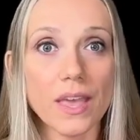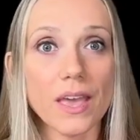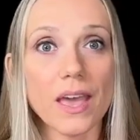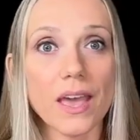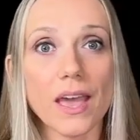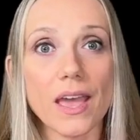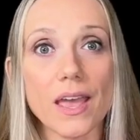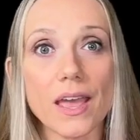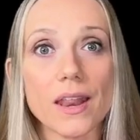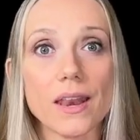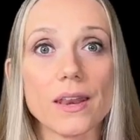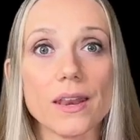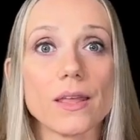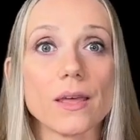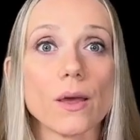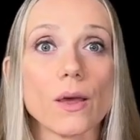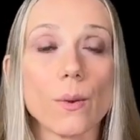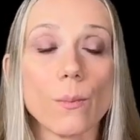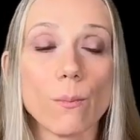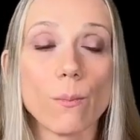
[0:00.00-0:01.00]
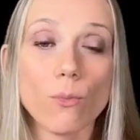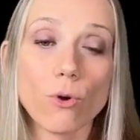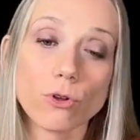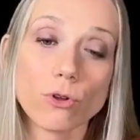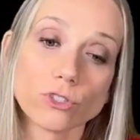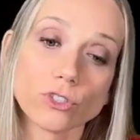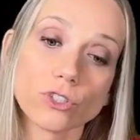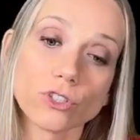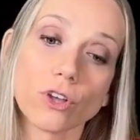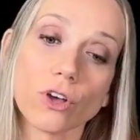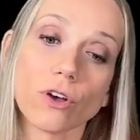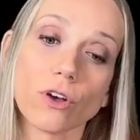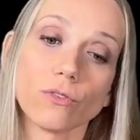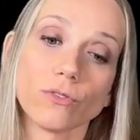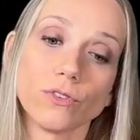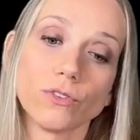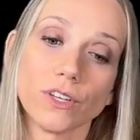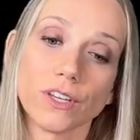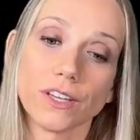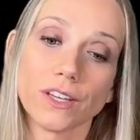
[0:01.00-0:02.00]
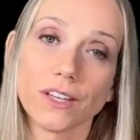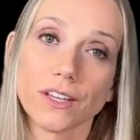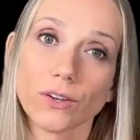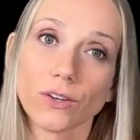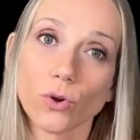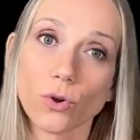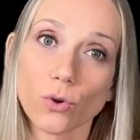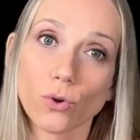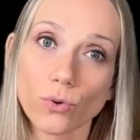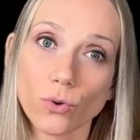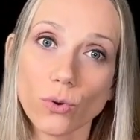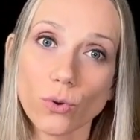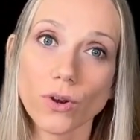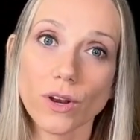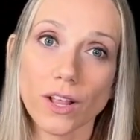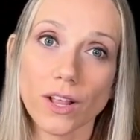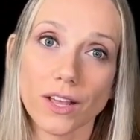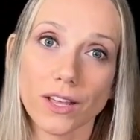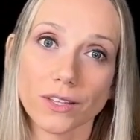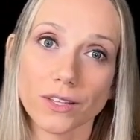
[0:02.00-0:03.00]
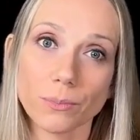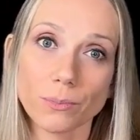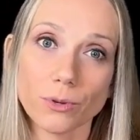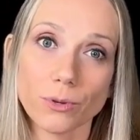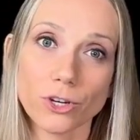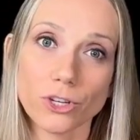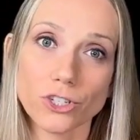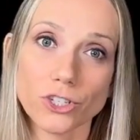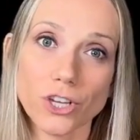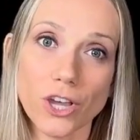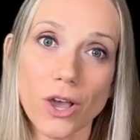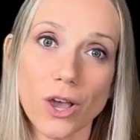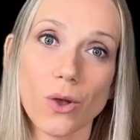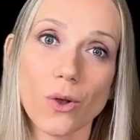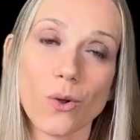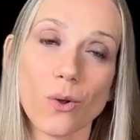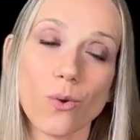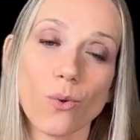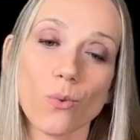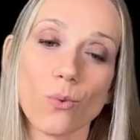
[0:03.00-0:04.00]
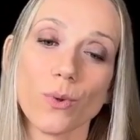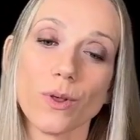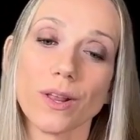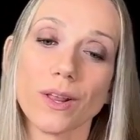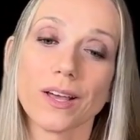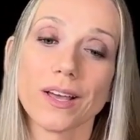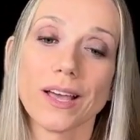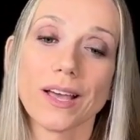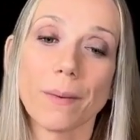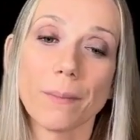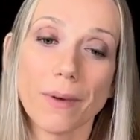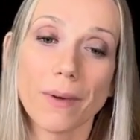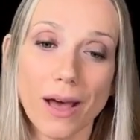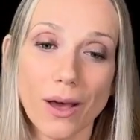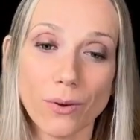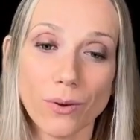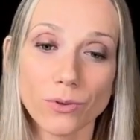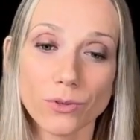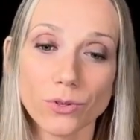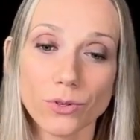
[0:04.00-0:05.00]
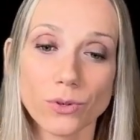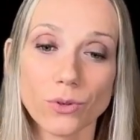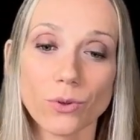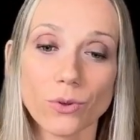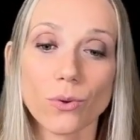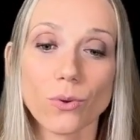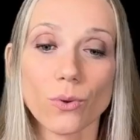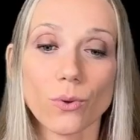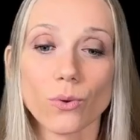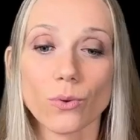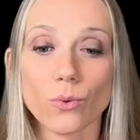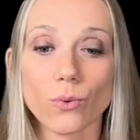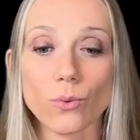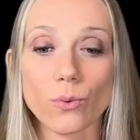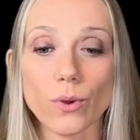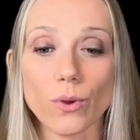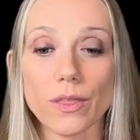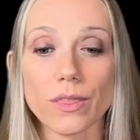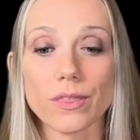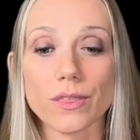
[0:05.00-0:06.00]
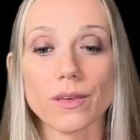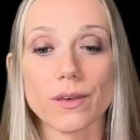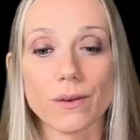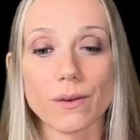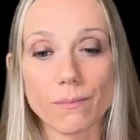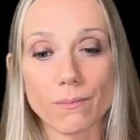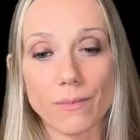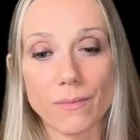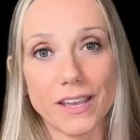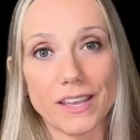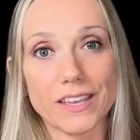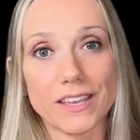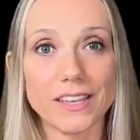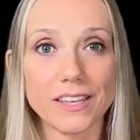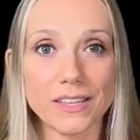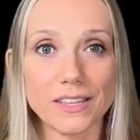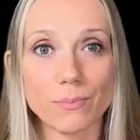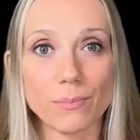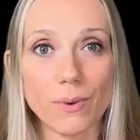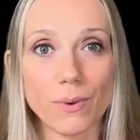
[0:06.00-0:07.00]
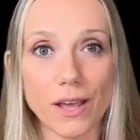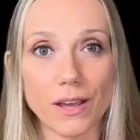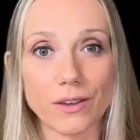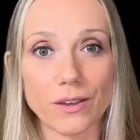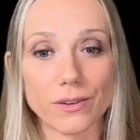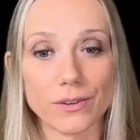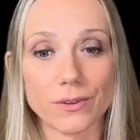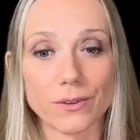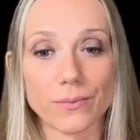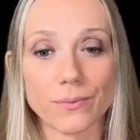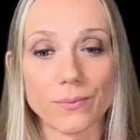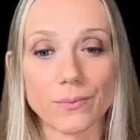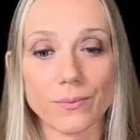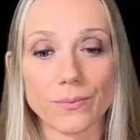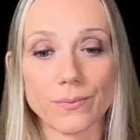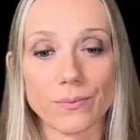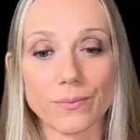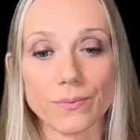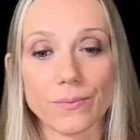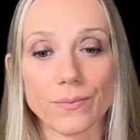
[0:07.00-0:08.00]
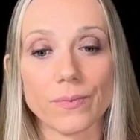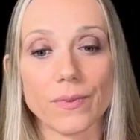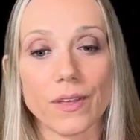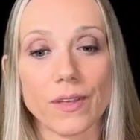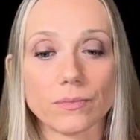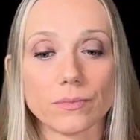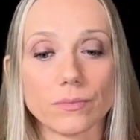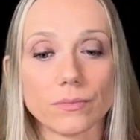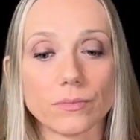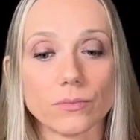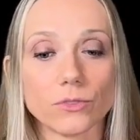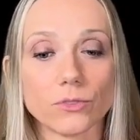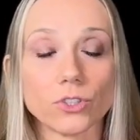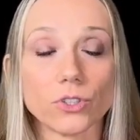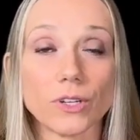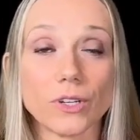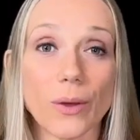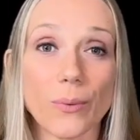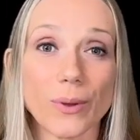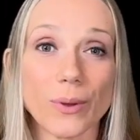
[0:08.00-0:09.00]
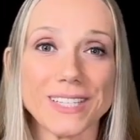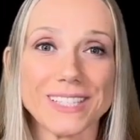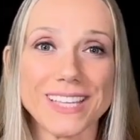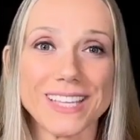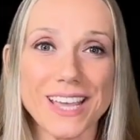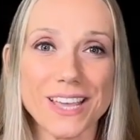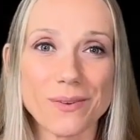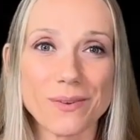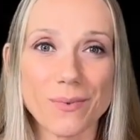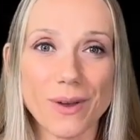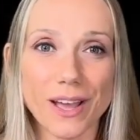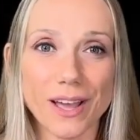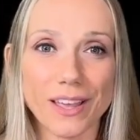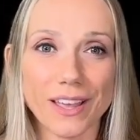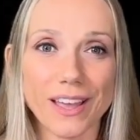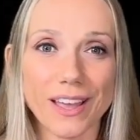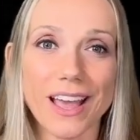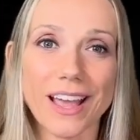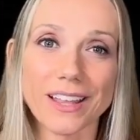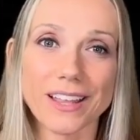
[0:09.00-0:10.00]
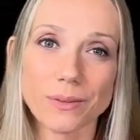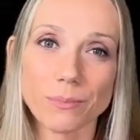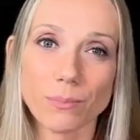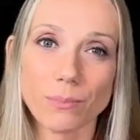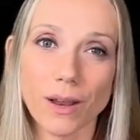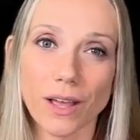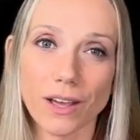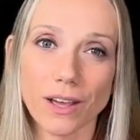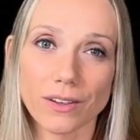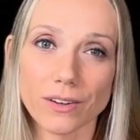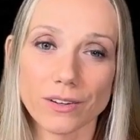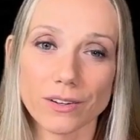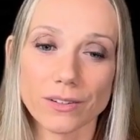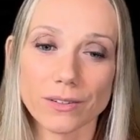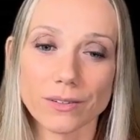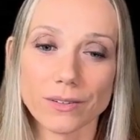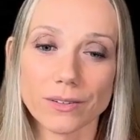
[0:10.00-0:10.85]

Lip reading: And most of the coronal gutta-percha will come out with my heat plugger. So now I take my hand plugger